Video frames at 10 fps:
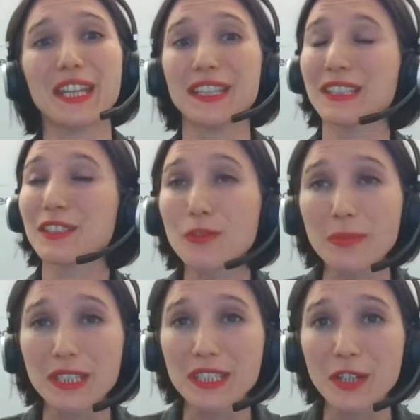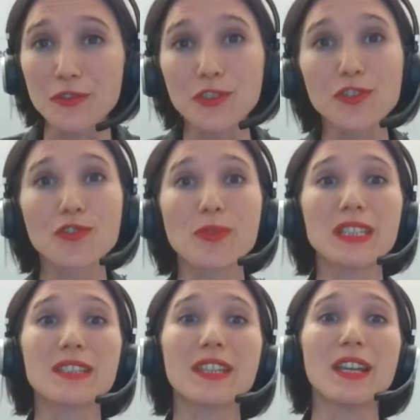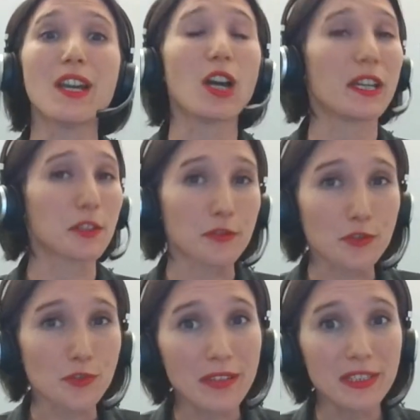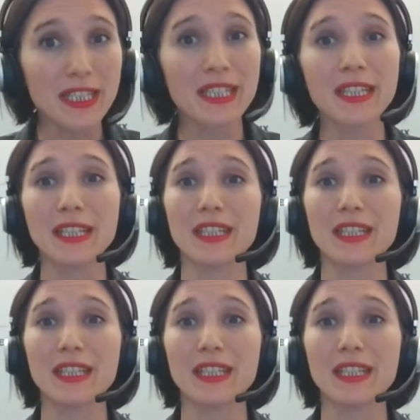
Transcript: It is the media of the street and of traveling.